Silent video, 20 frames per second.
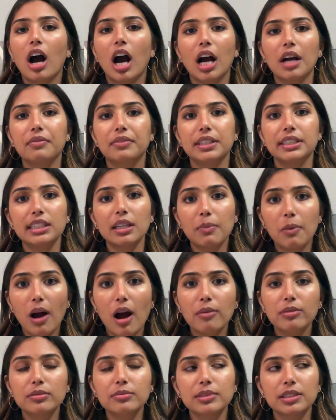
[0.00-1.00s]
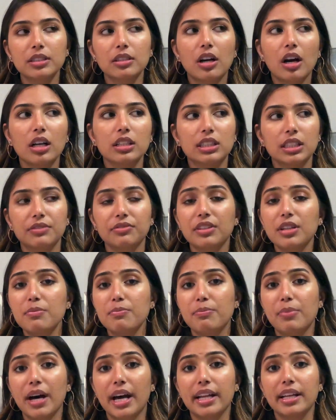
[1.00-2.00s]
our visa problems are all
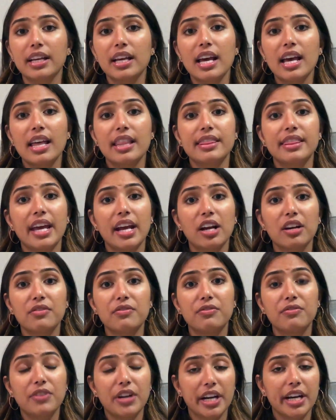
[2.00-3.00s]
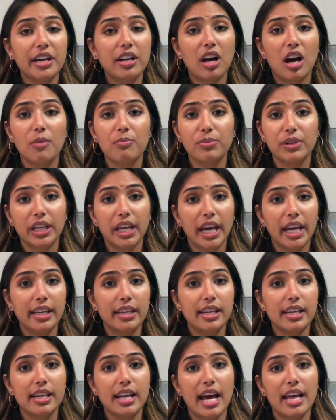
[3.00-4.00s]
different, but they are very
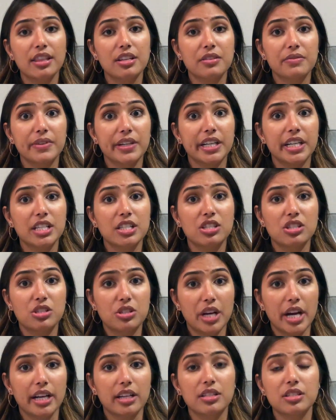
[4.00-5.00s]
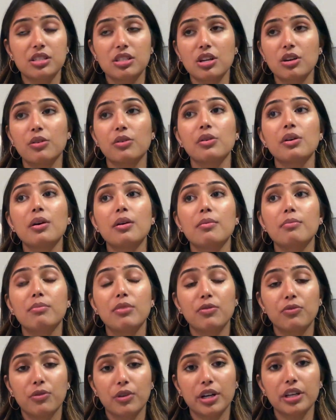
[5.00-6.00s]
complicated and they're very strict. So
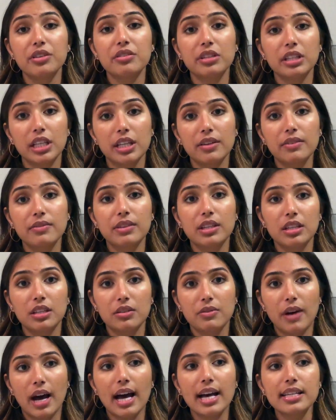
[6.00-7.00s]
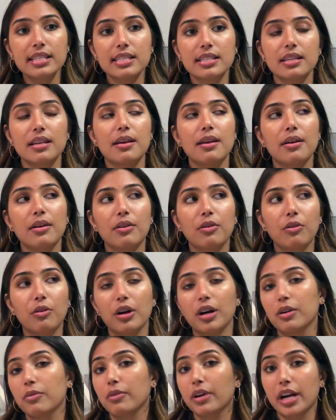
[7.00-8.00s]
before you leave the US
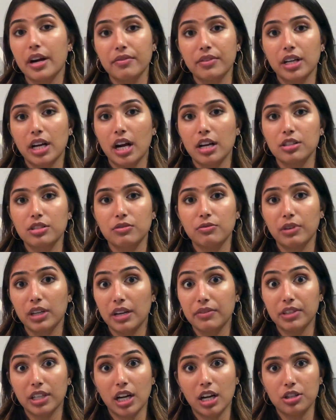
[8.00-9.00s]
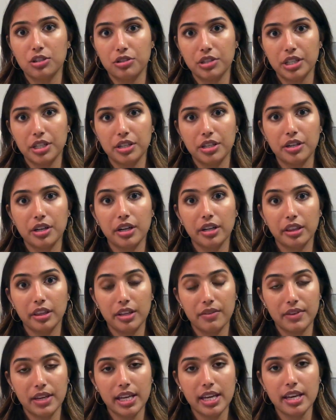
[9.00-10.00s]
or whatever country you're
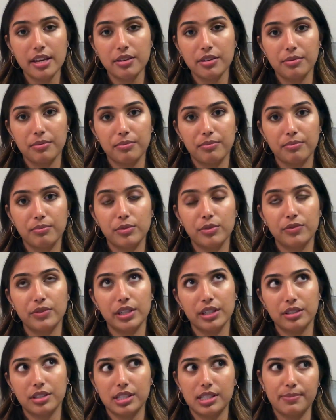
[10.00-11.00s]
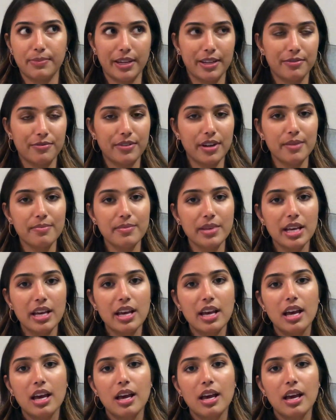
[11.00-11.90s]
living in or moving to Spain from,